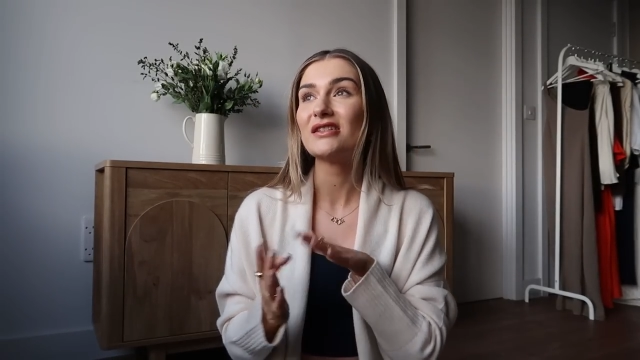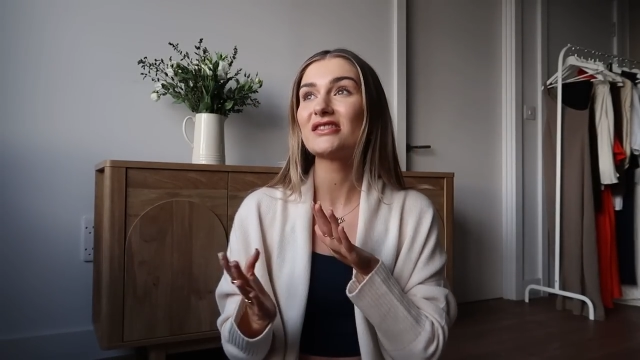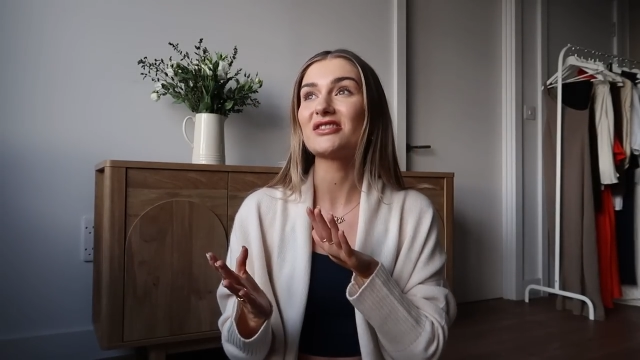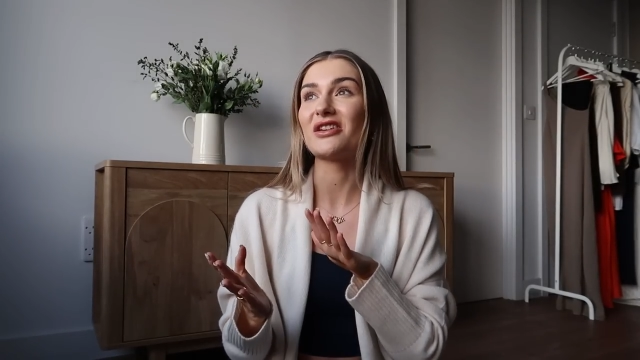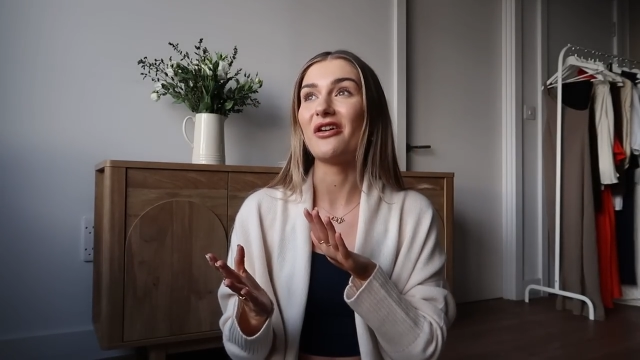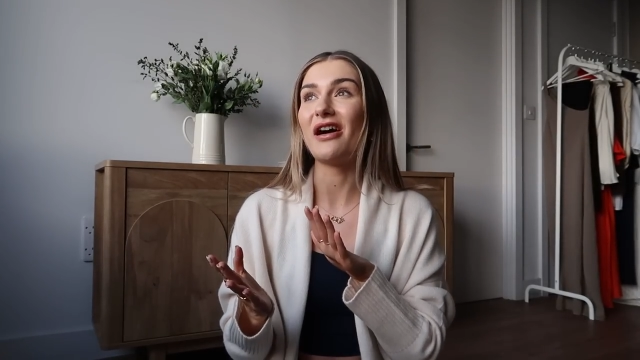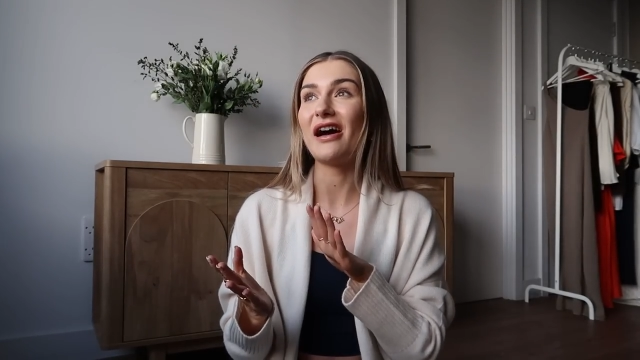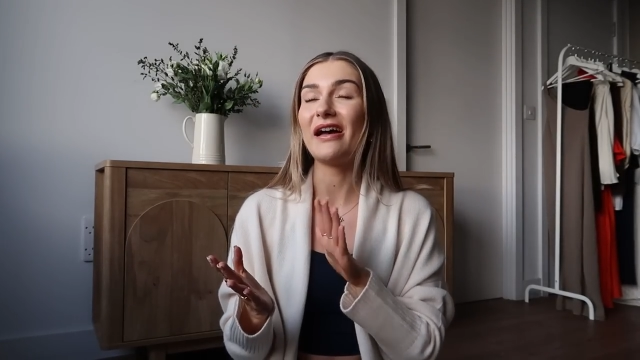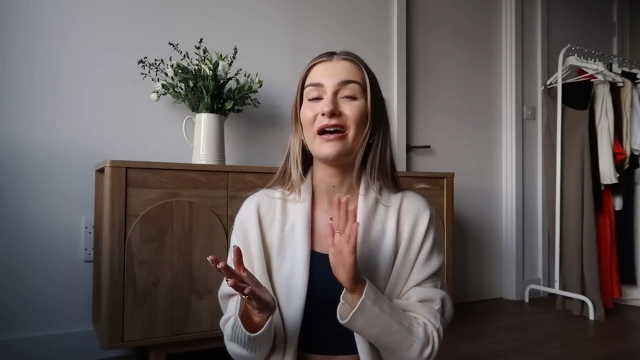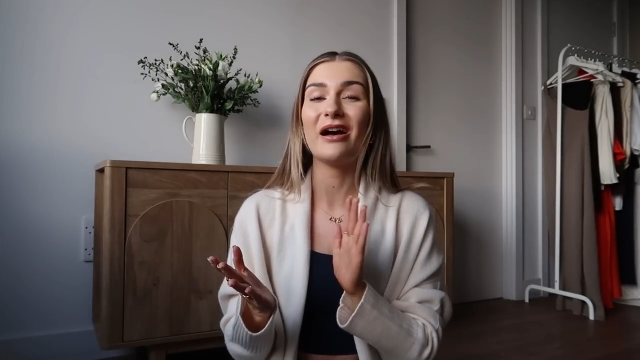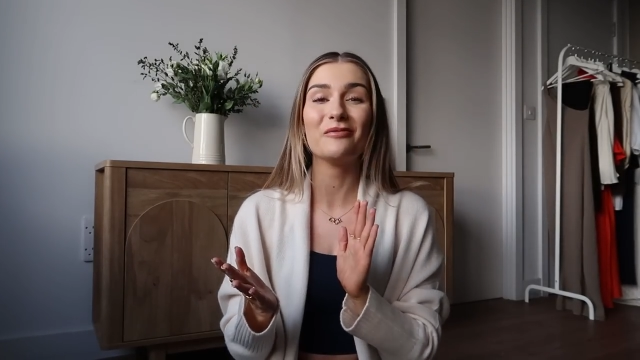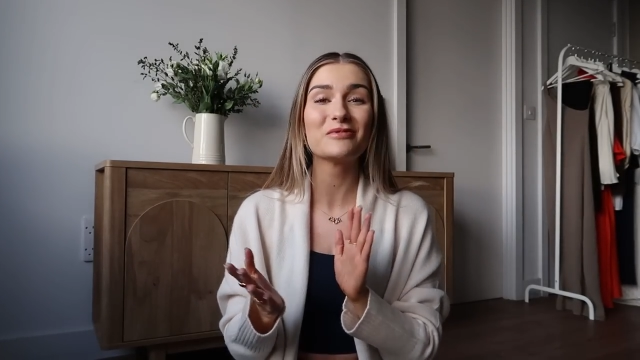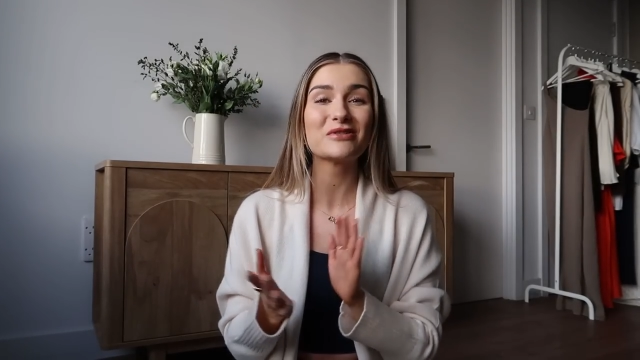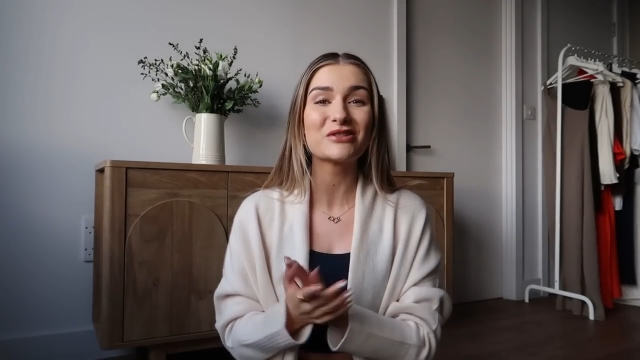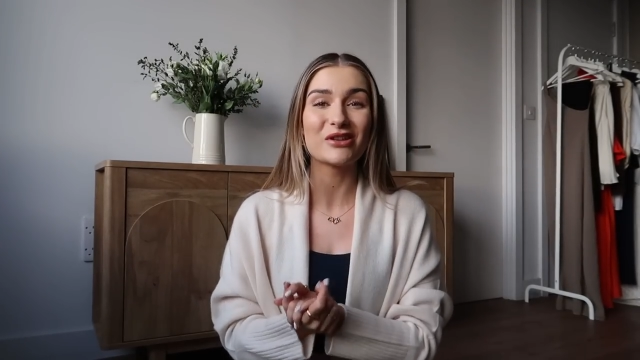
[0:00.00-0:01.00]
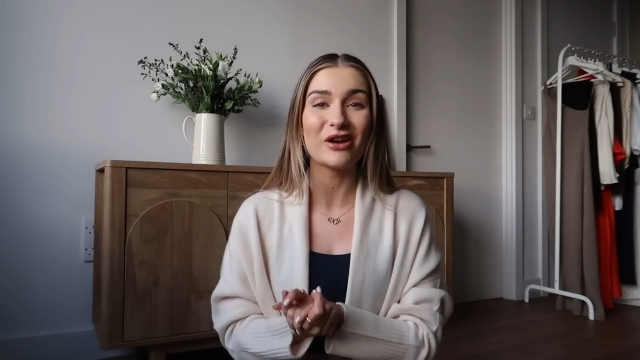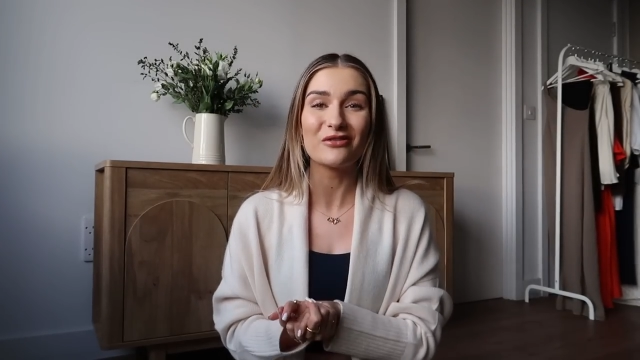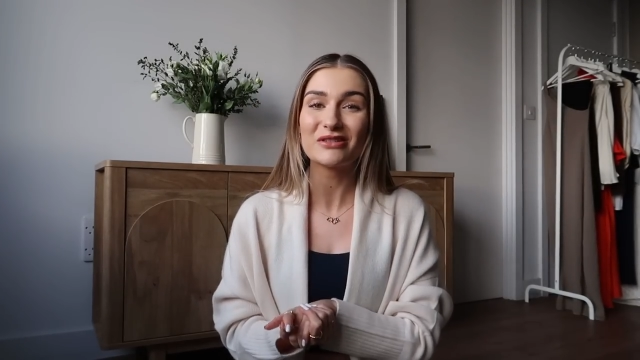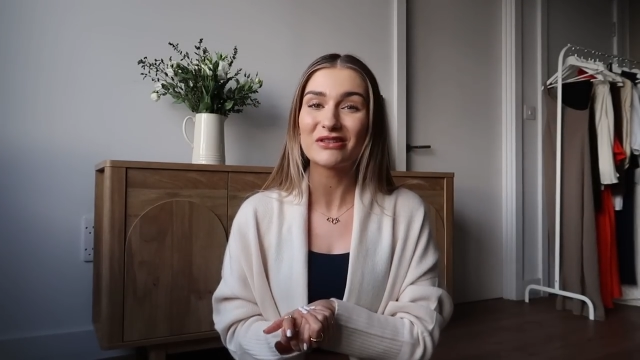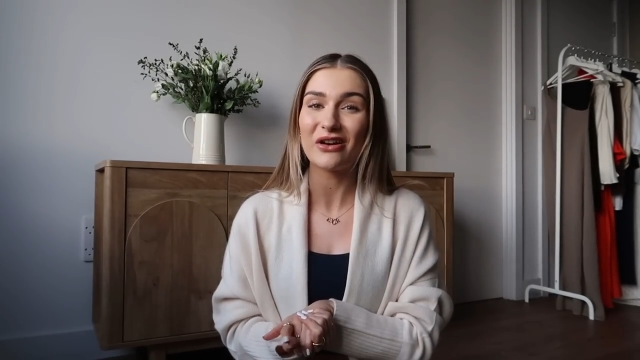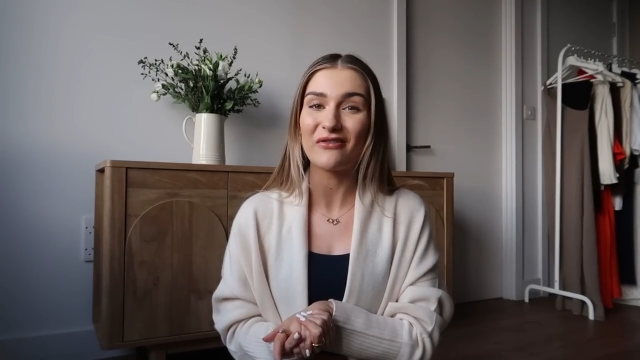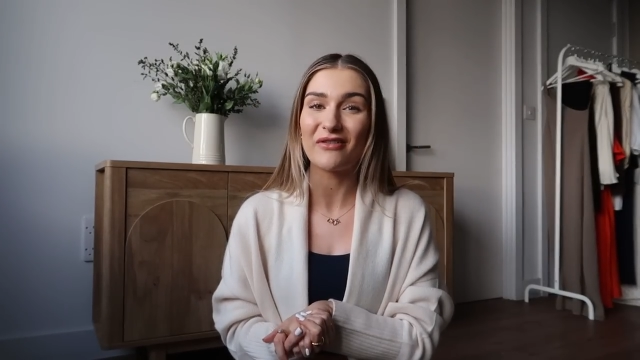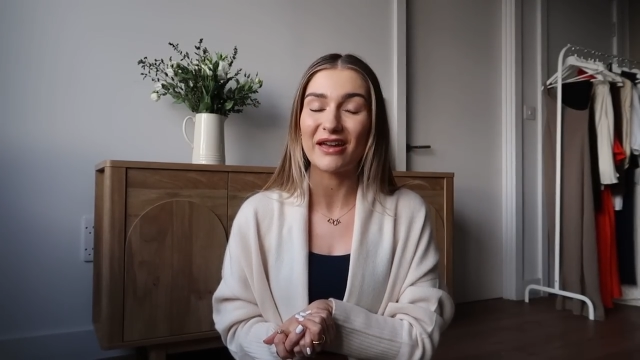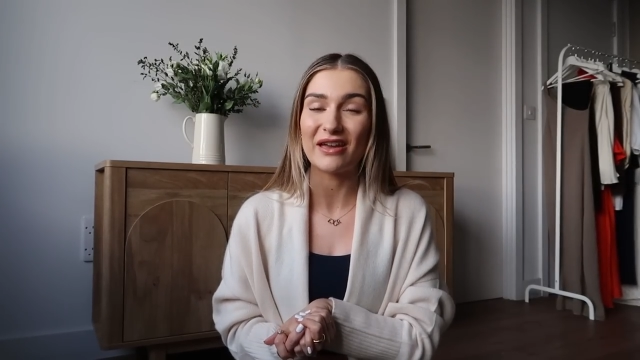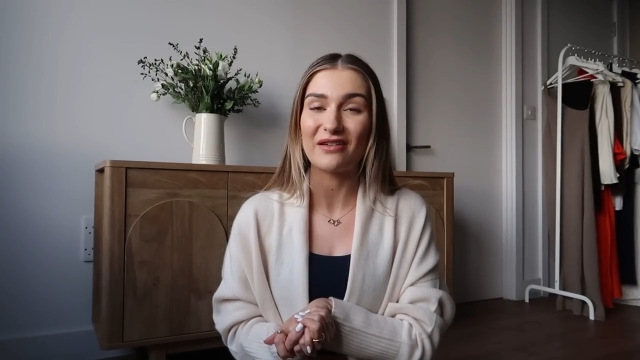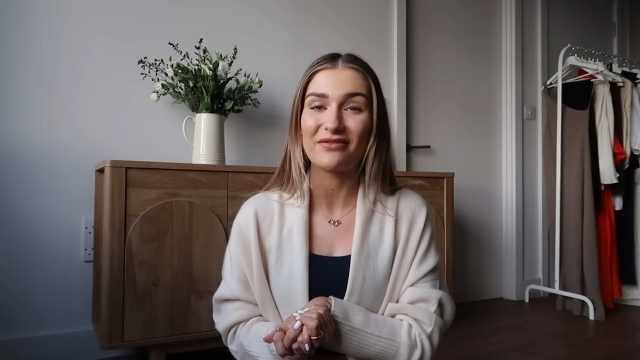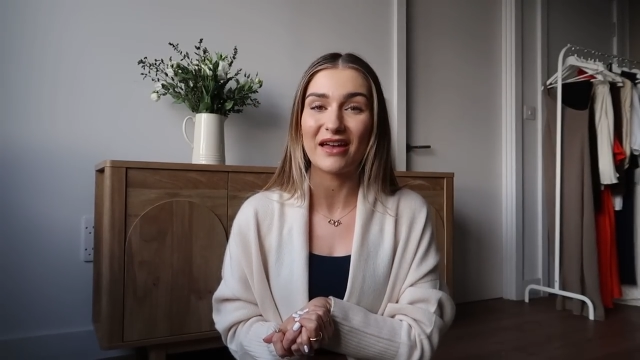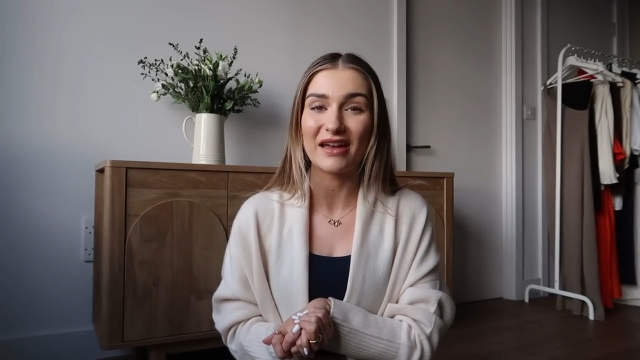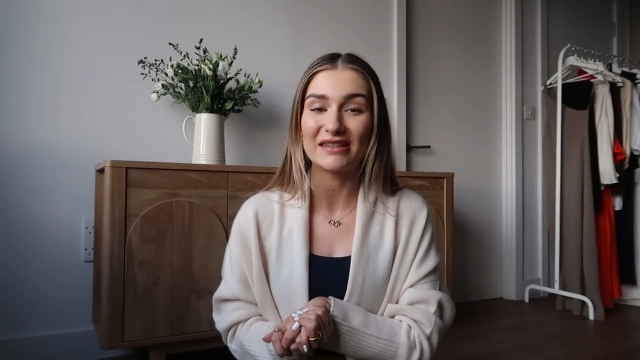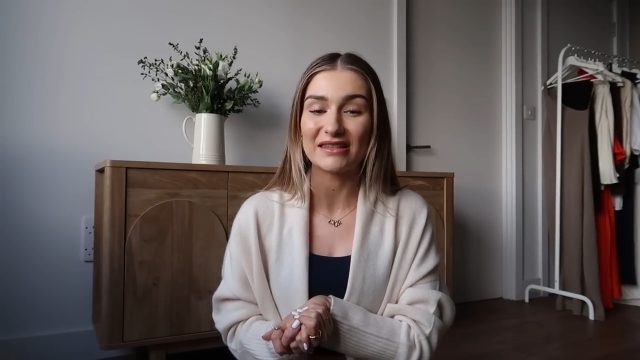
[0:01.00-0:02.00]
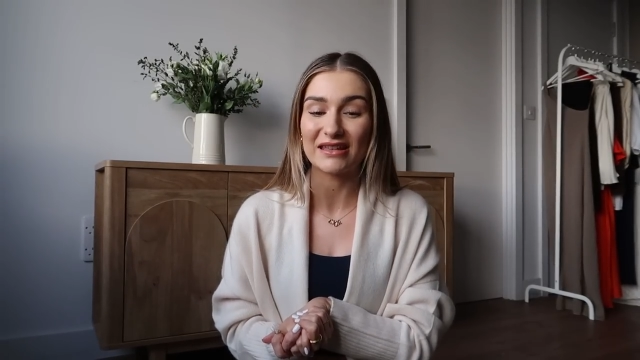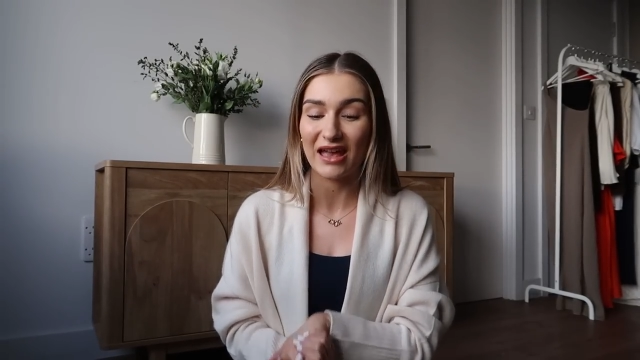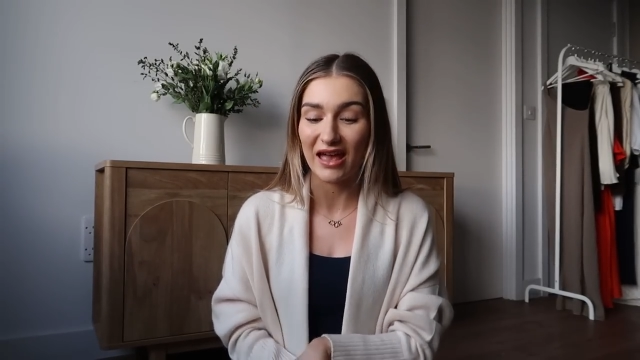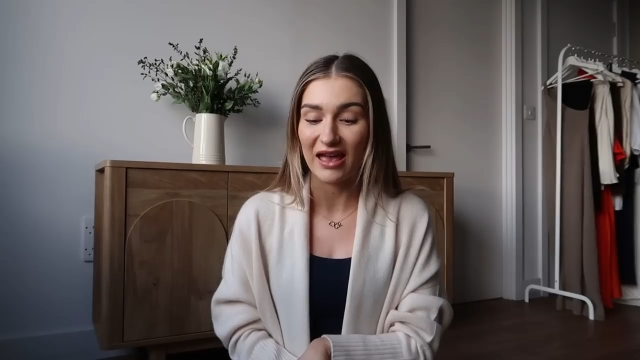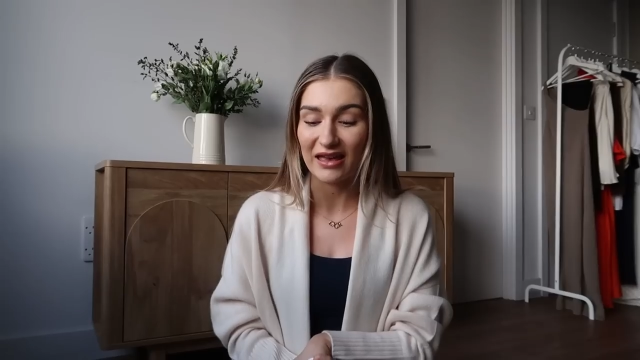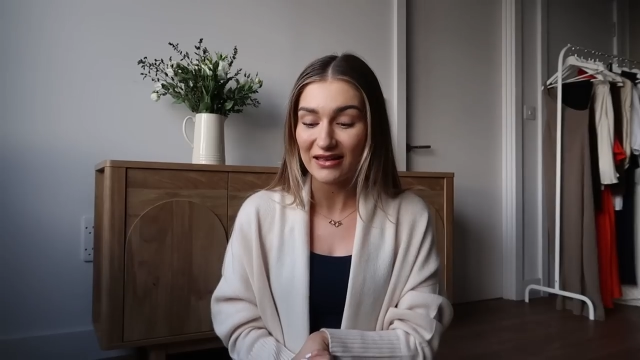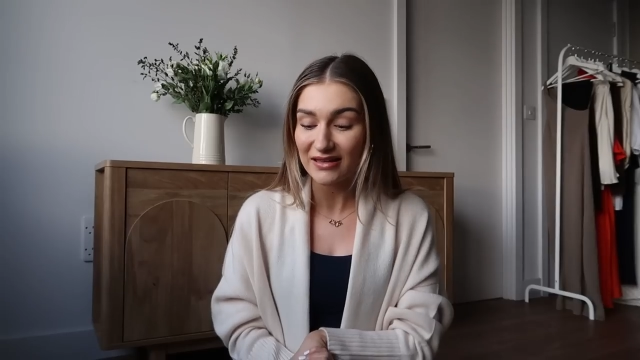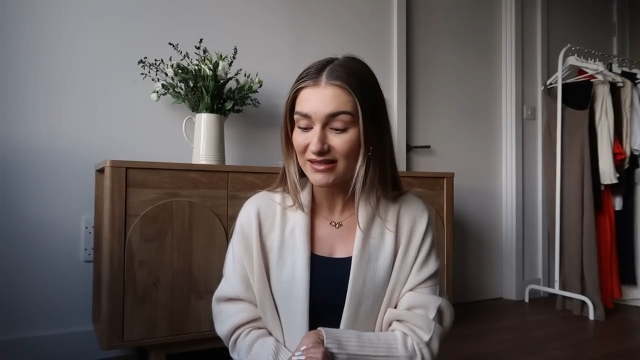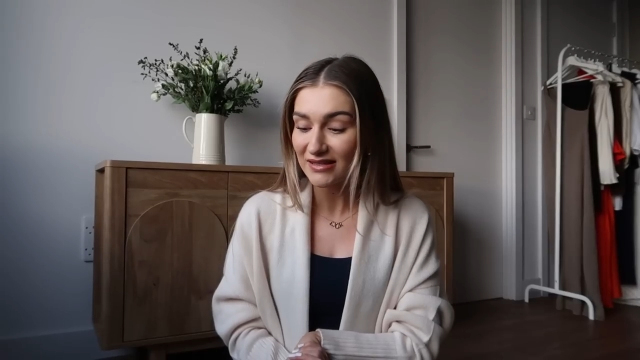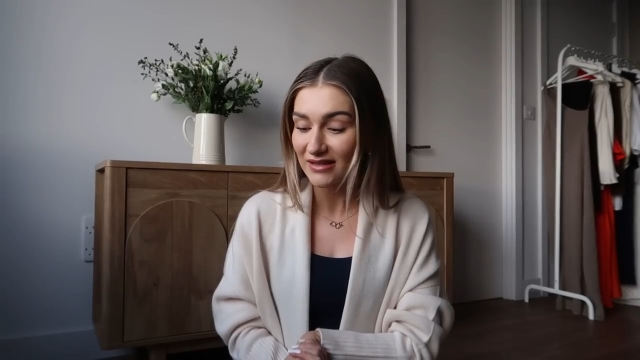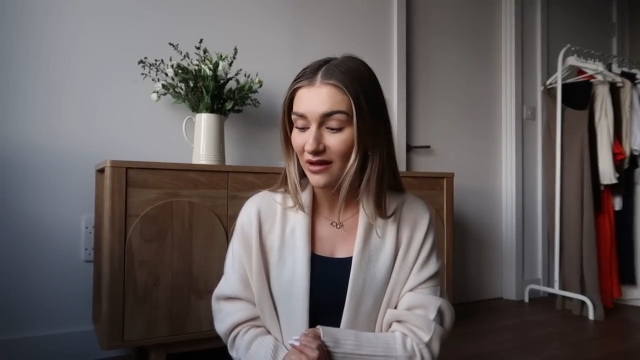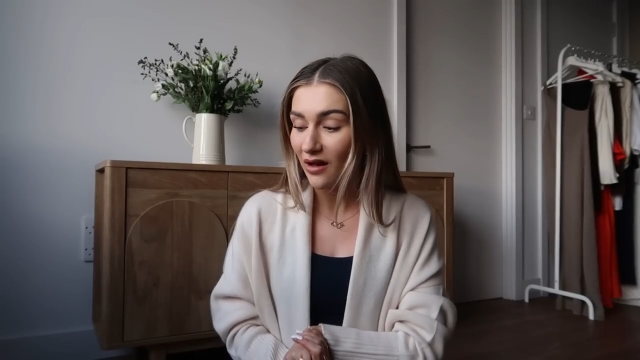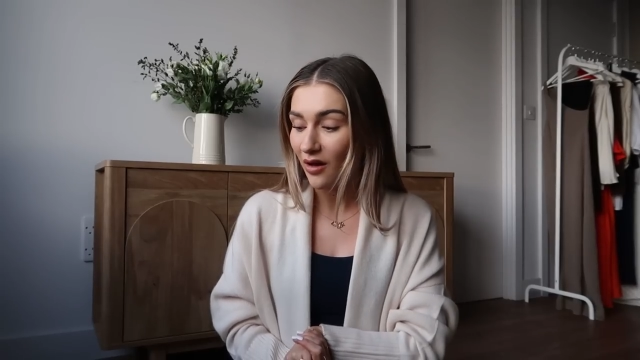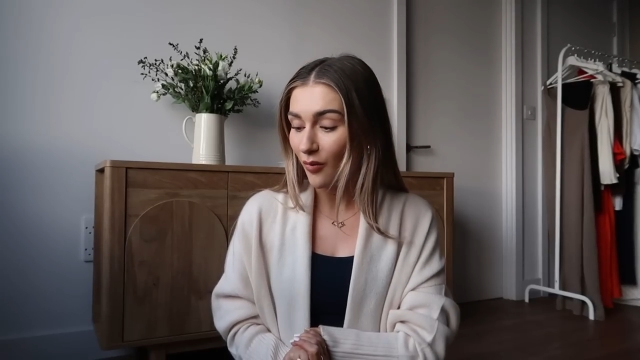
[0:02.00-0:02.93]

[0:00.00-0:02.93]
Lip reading: So I am so sorry if that is the case.